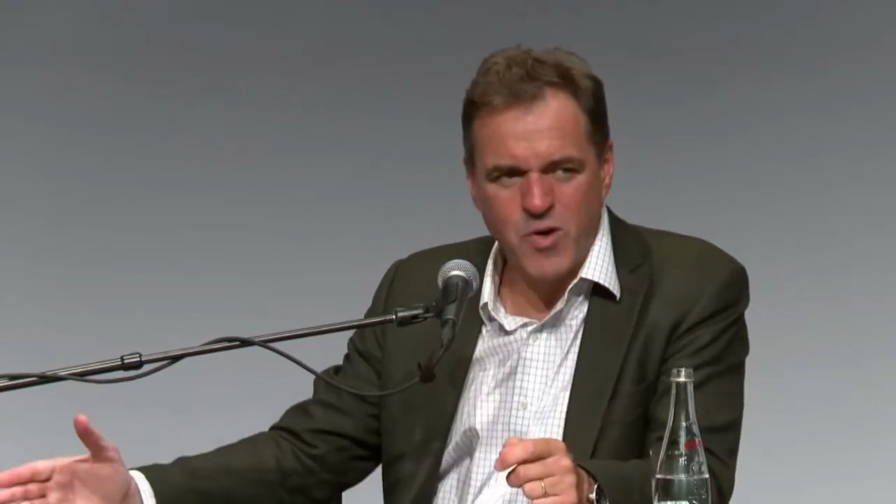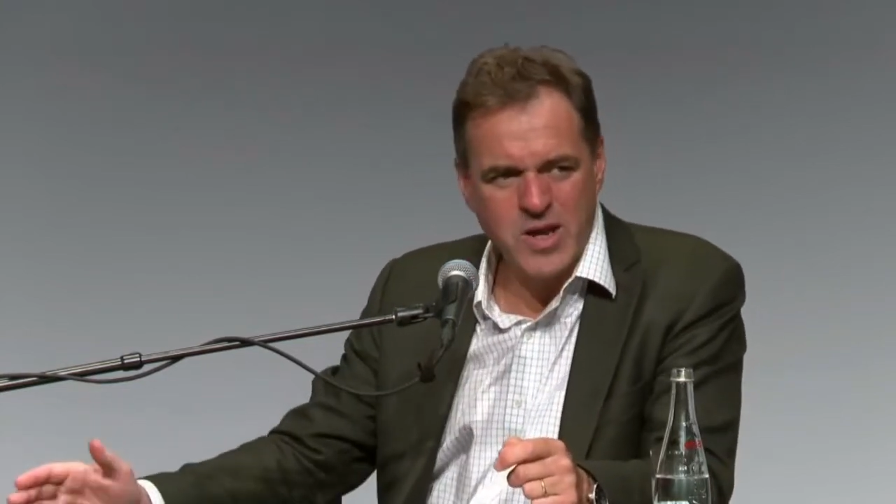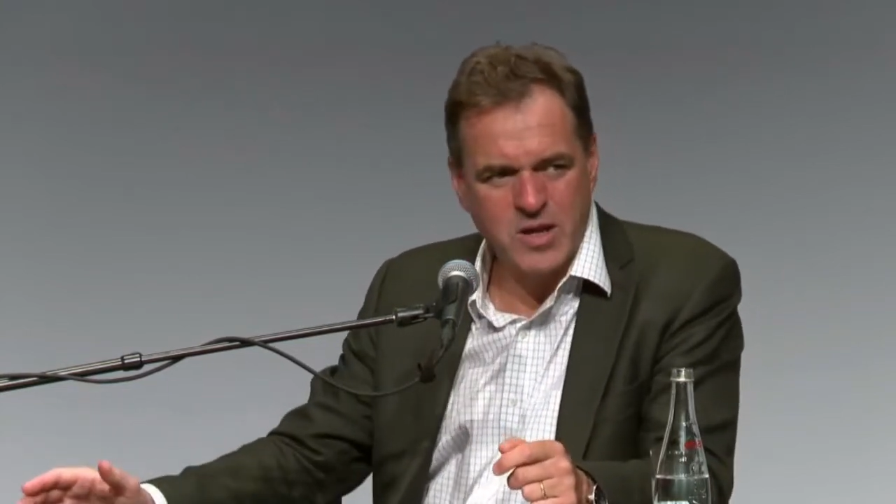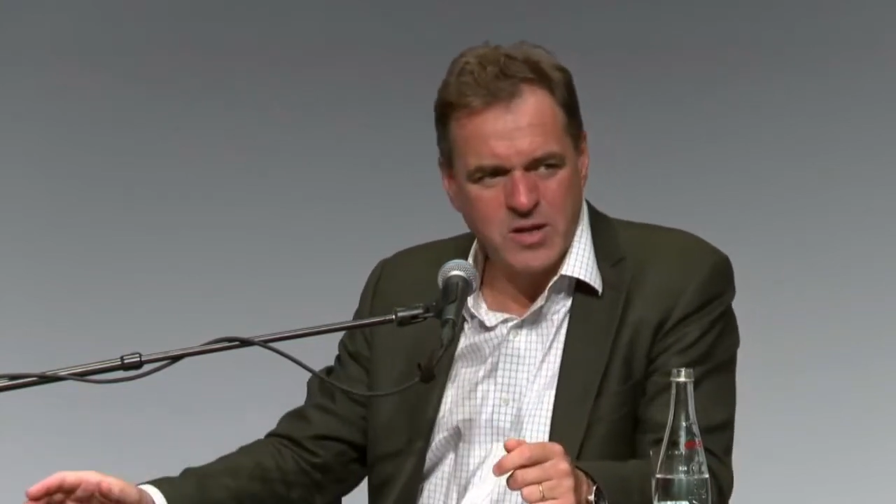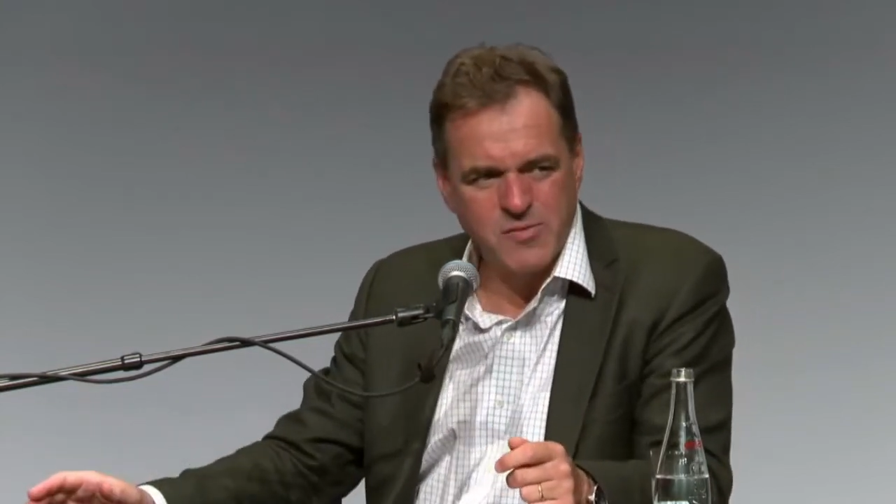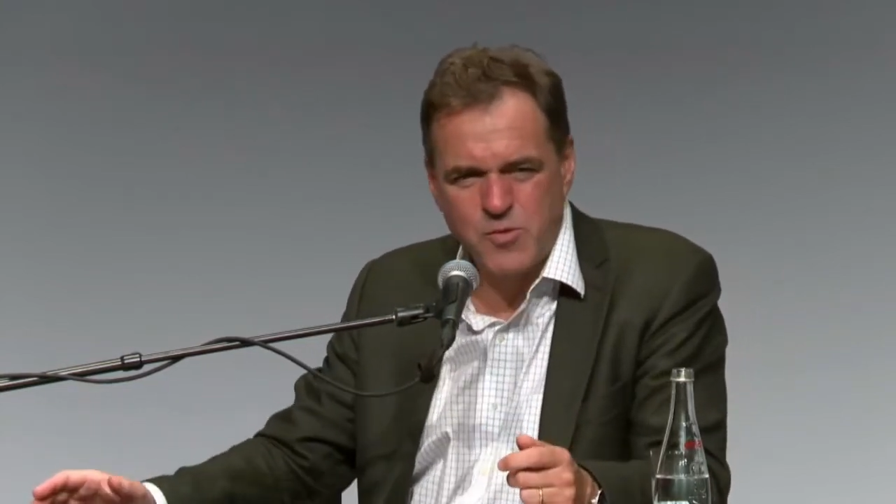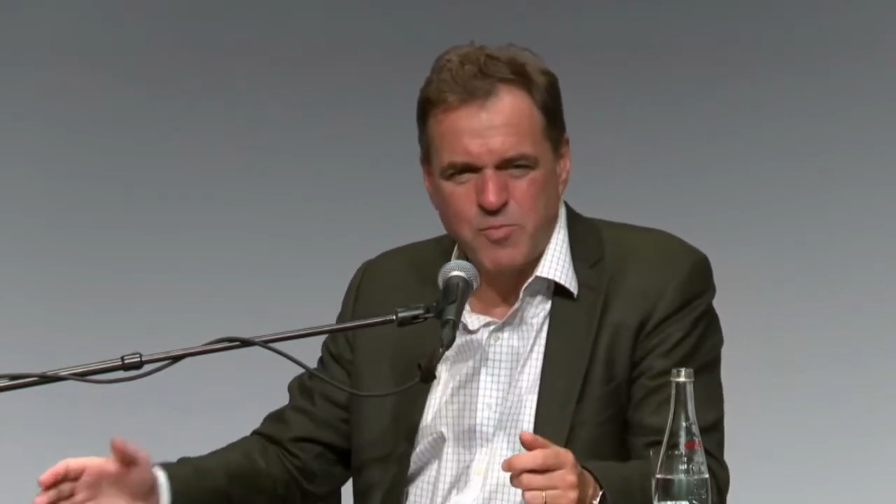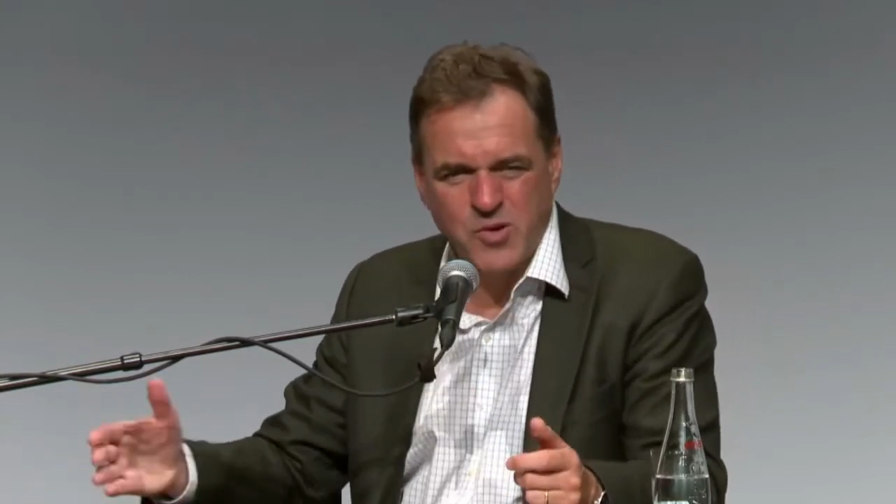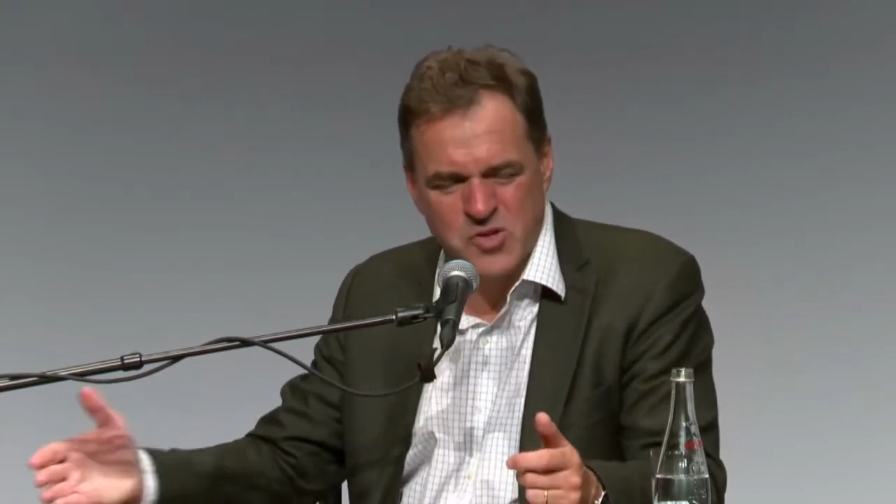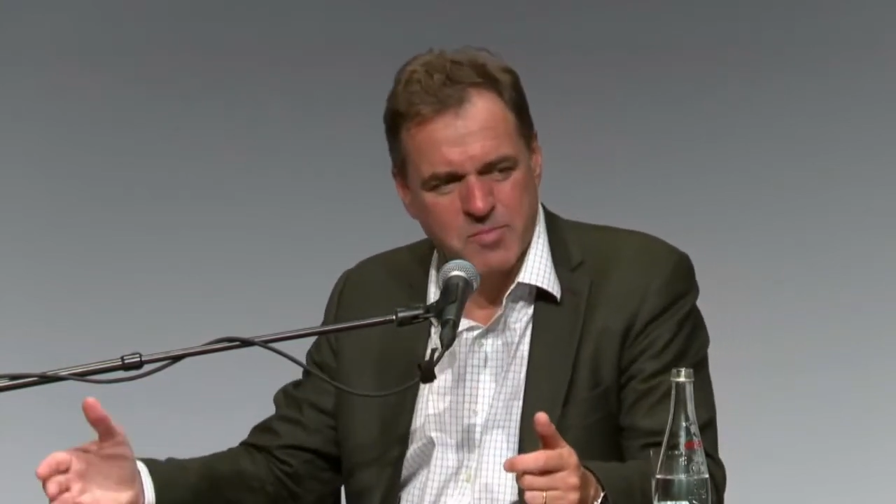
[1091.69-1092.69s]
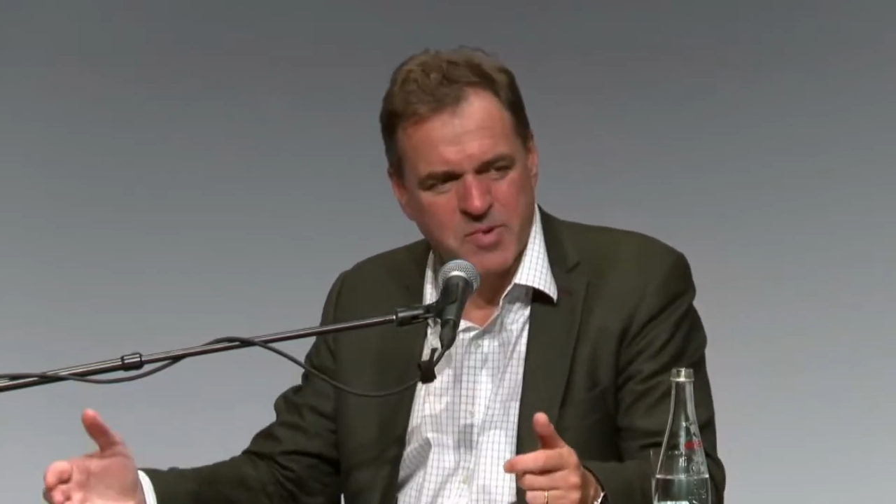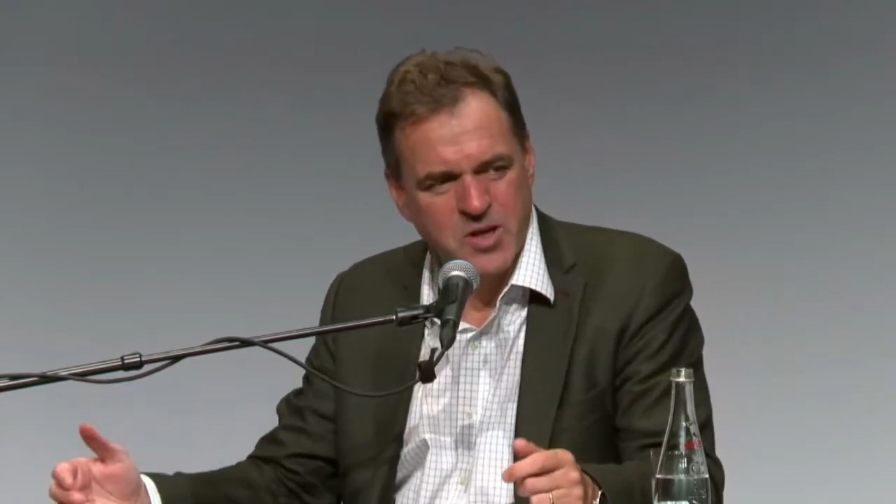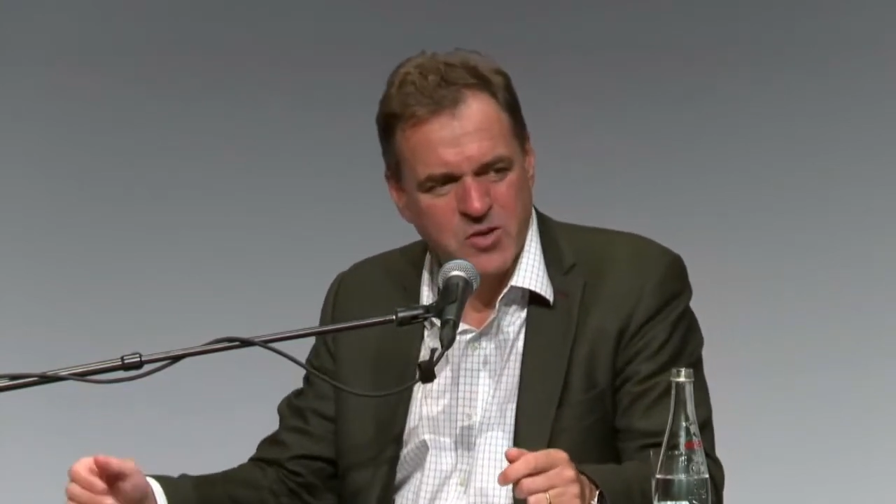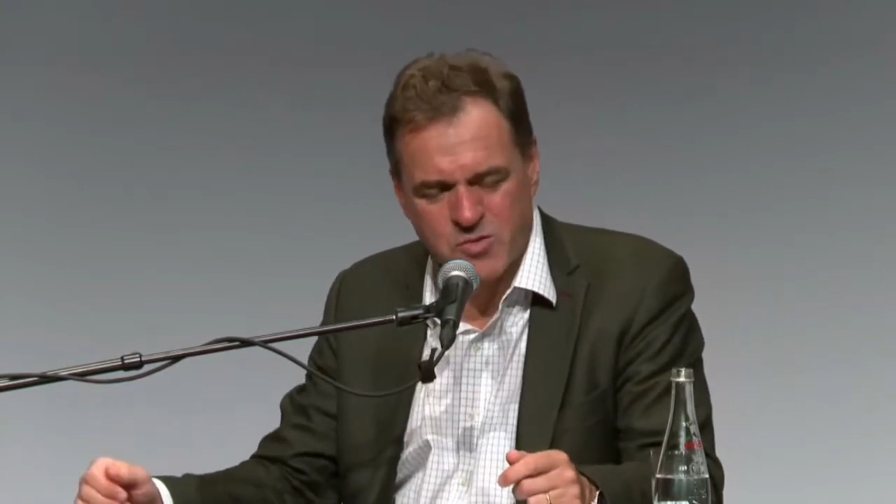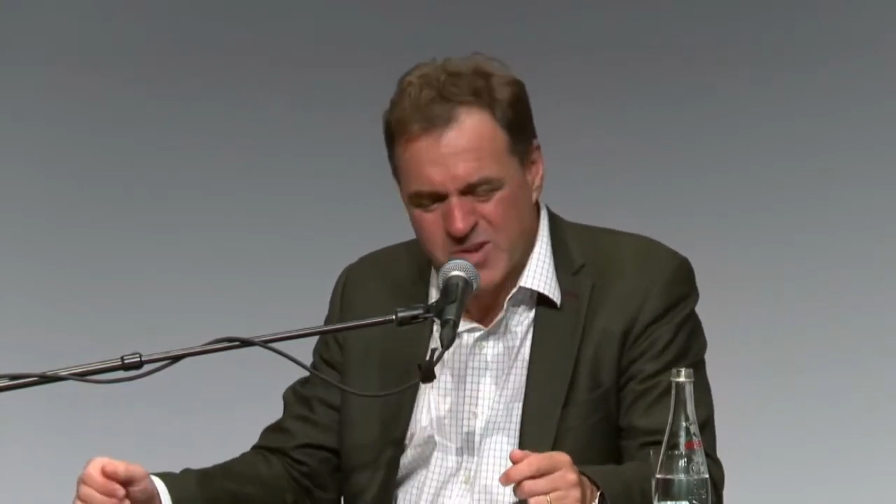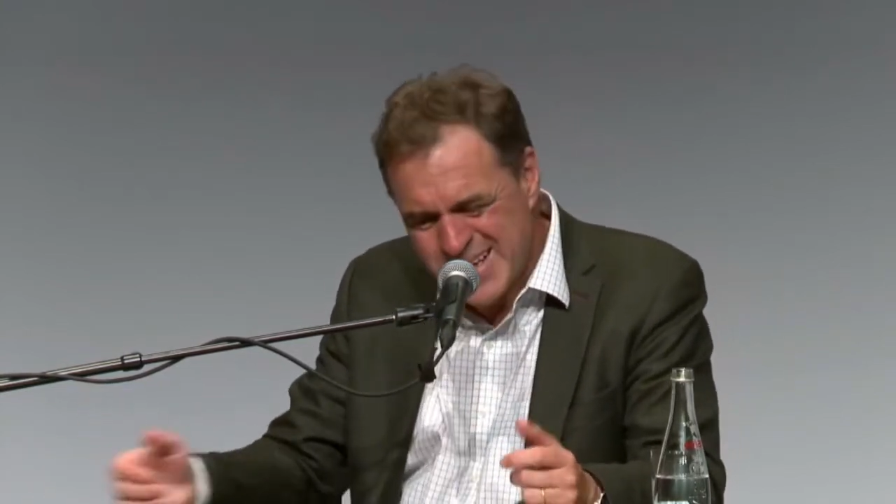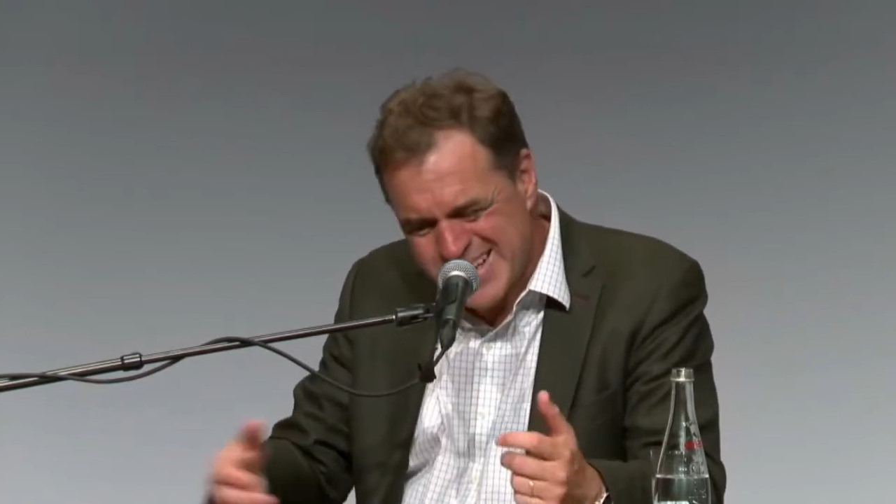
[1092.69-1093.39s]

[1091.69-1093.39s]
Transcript: Reagan if you possibly could,